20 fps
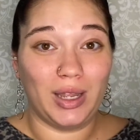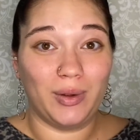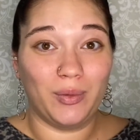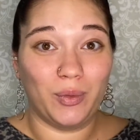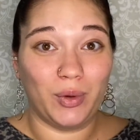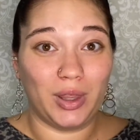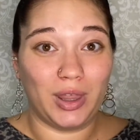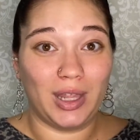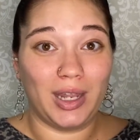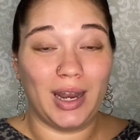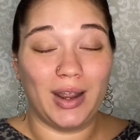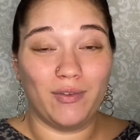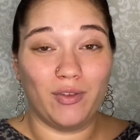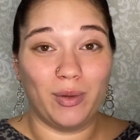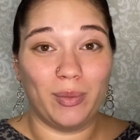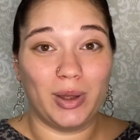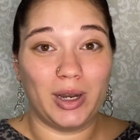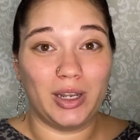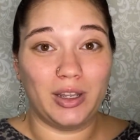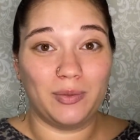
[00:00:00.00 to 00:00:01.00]
within
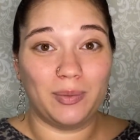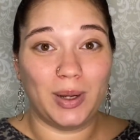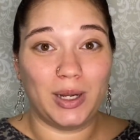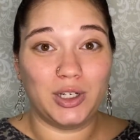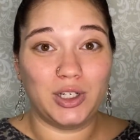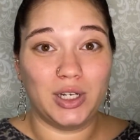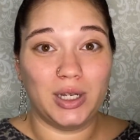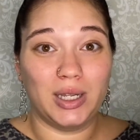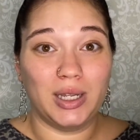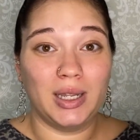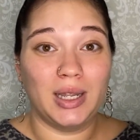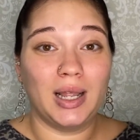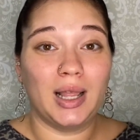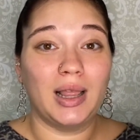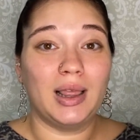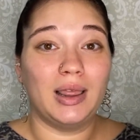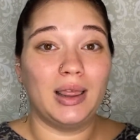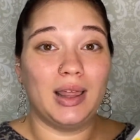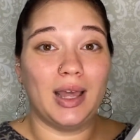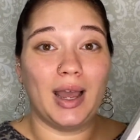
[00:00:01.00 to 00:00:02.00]
everybody's budget,
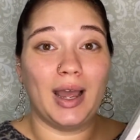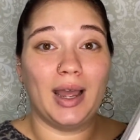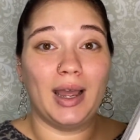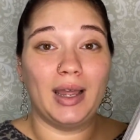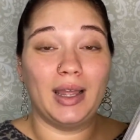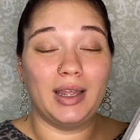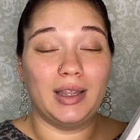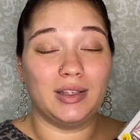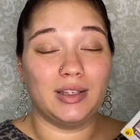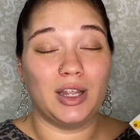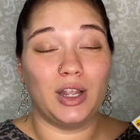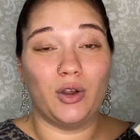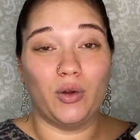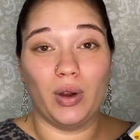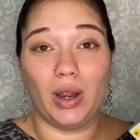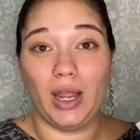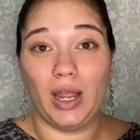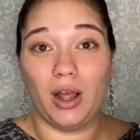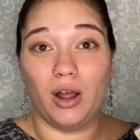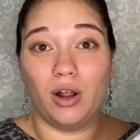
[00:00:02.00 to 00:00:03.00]
that is a
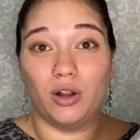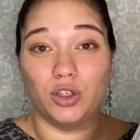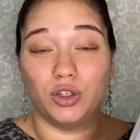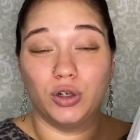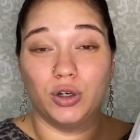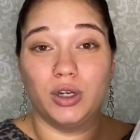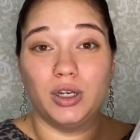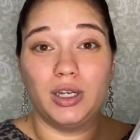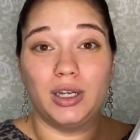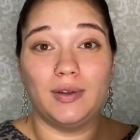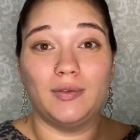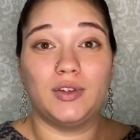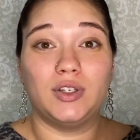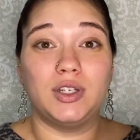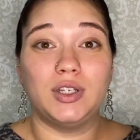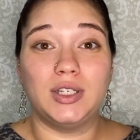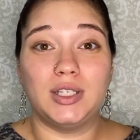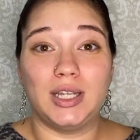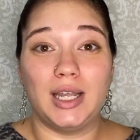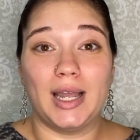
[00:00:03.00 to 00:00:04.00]
great alternative to
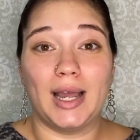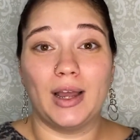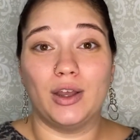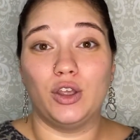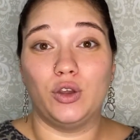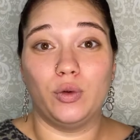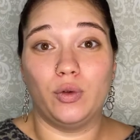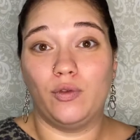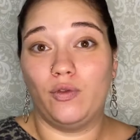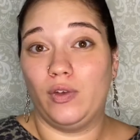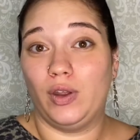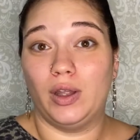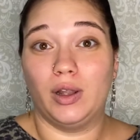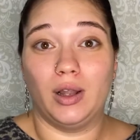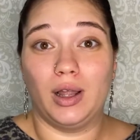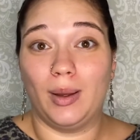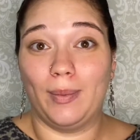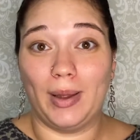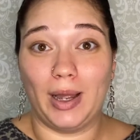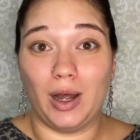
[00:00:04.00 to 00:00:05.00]
see how you would feel
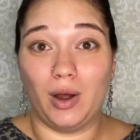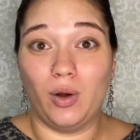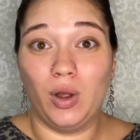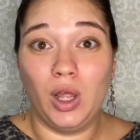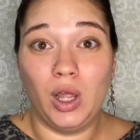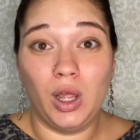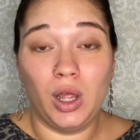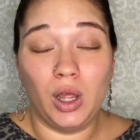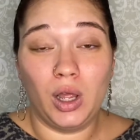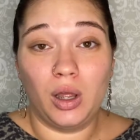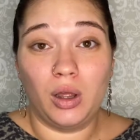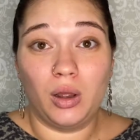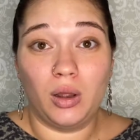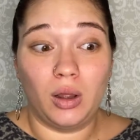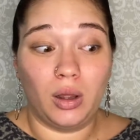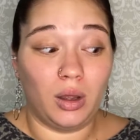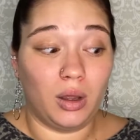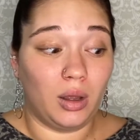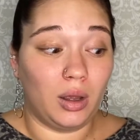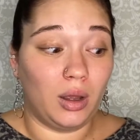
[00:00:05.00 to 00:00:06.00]
about
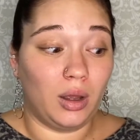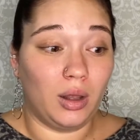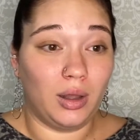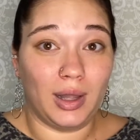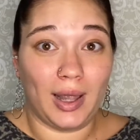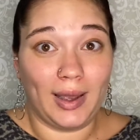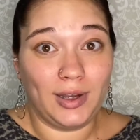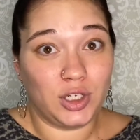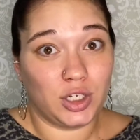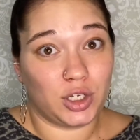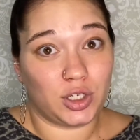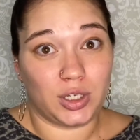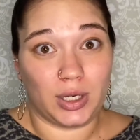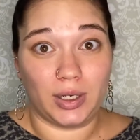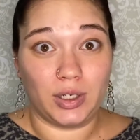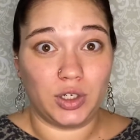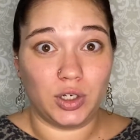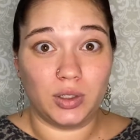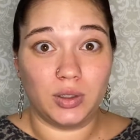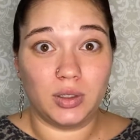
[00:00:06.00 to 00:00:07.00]
lash
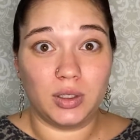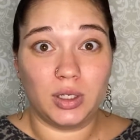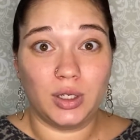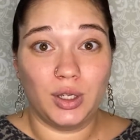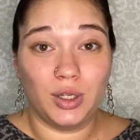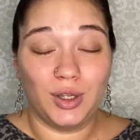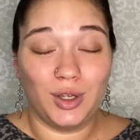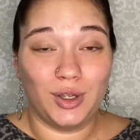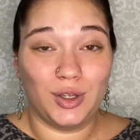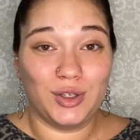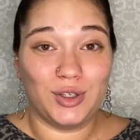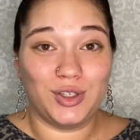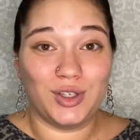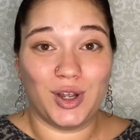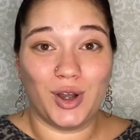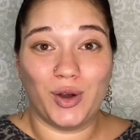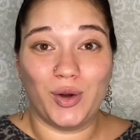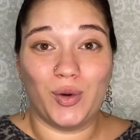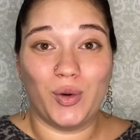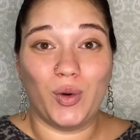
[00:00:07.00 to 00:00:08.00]
extensions.
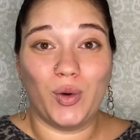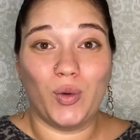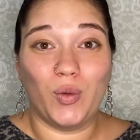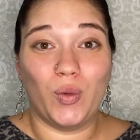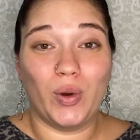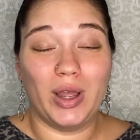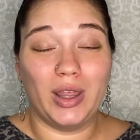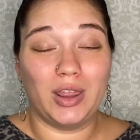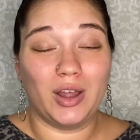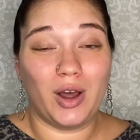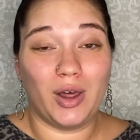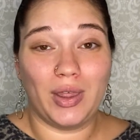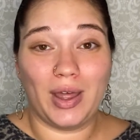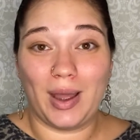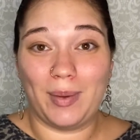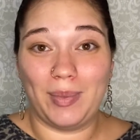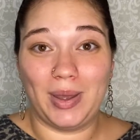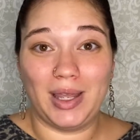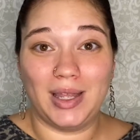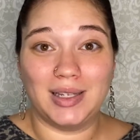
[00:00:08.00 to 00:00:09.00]
So with all
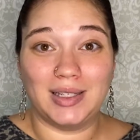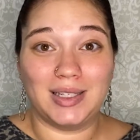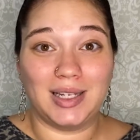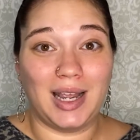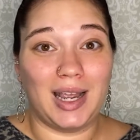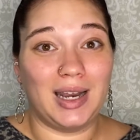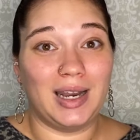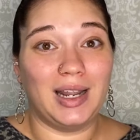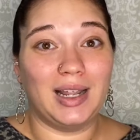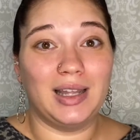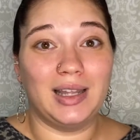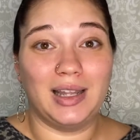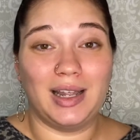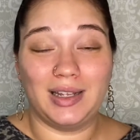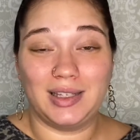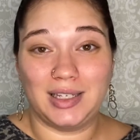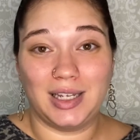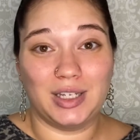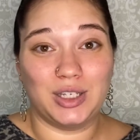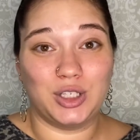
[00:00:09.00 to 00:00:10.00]
that being said,
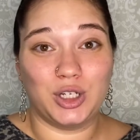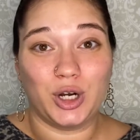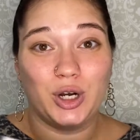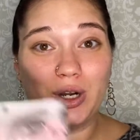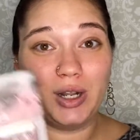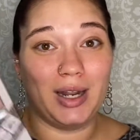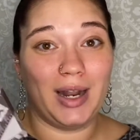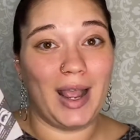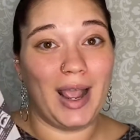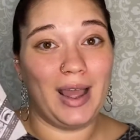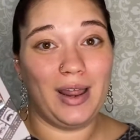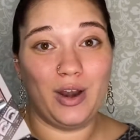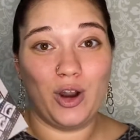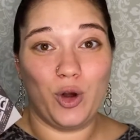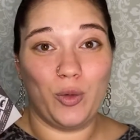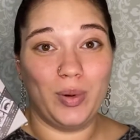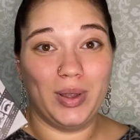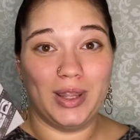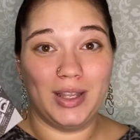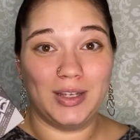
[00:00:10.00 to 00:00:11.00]
let's get started and
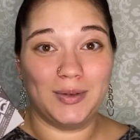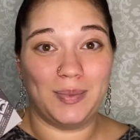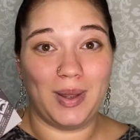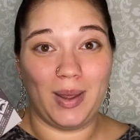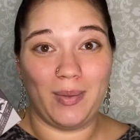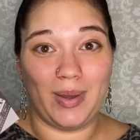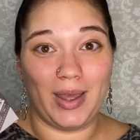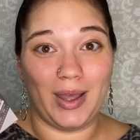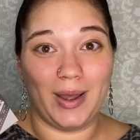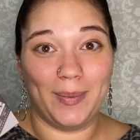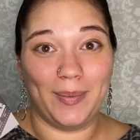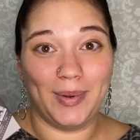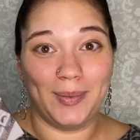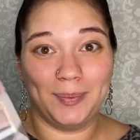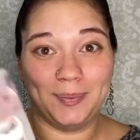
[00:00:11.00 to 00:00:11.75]
open this baby up.